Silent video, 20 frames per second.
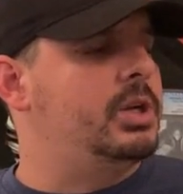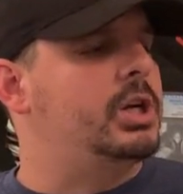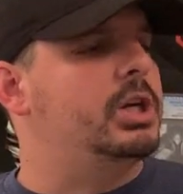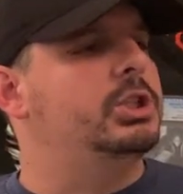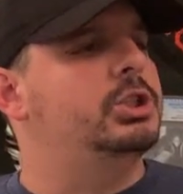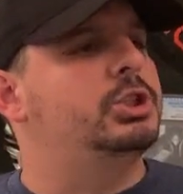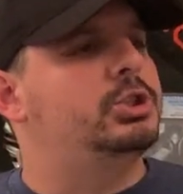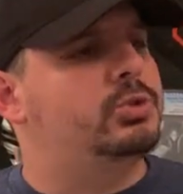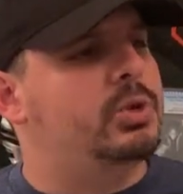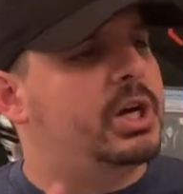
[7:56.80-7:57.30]

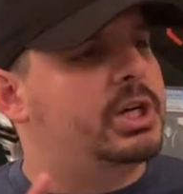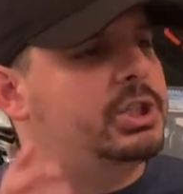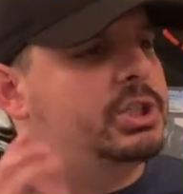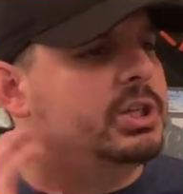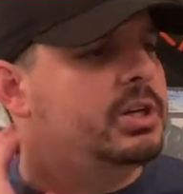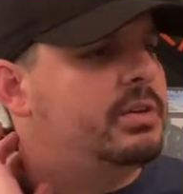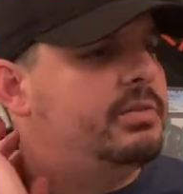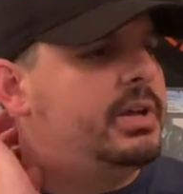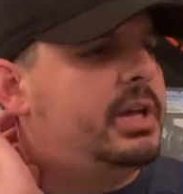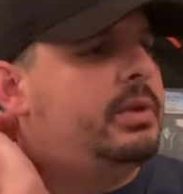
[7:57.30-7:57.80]

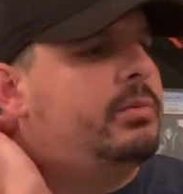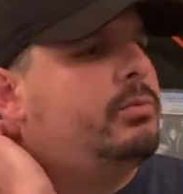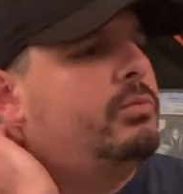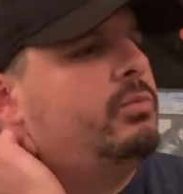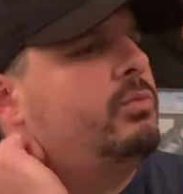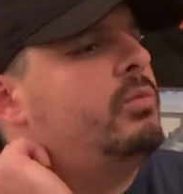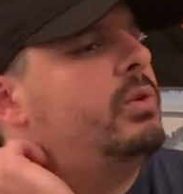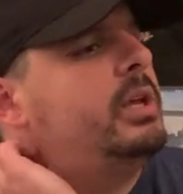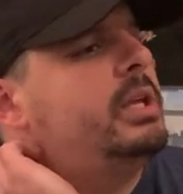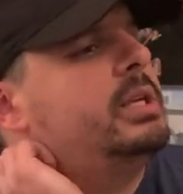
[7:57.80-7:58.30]
construction of it
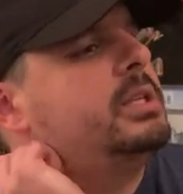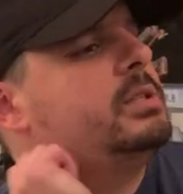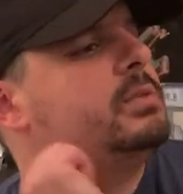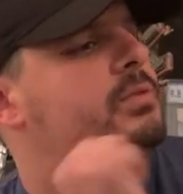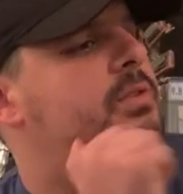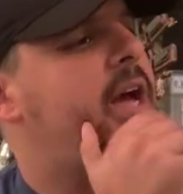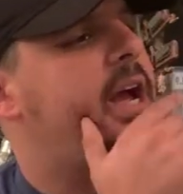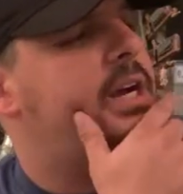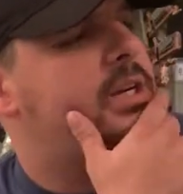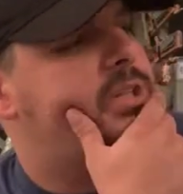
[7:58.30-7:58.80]

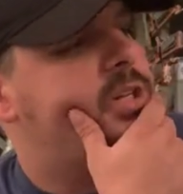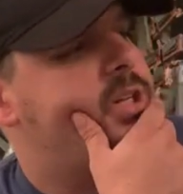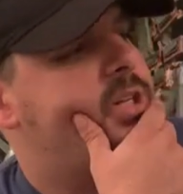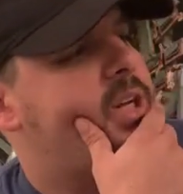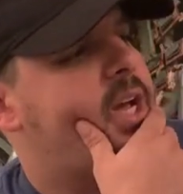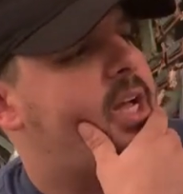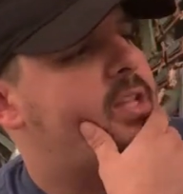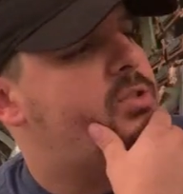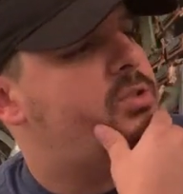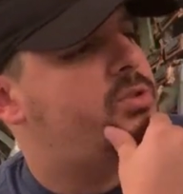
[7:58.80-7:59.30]
is actually
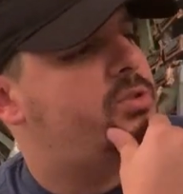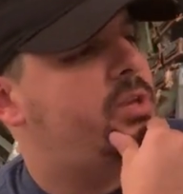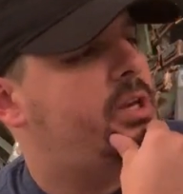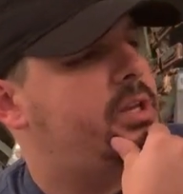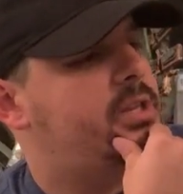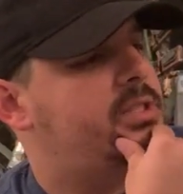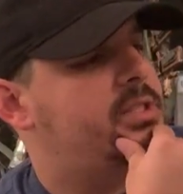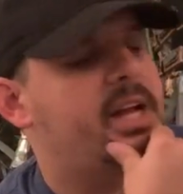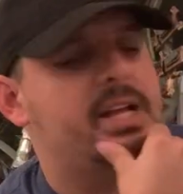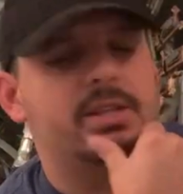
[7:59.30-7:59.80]
it's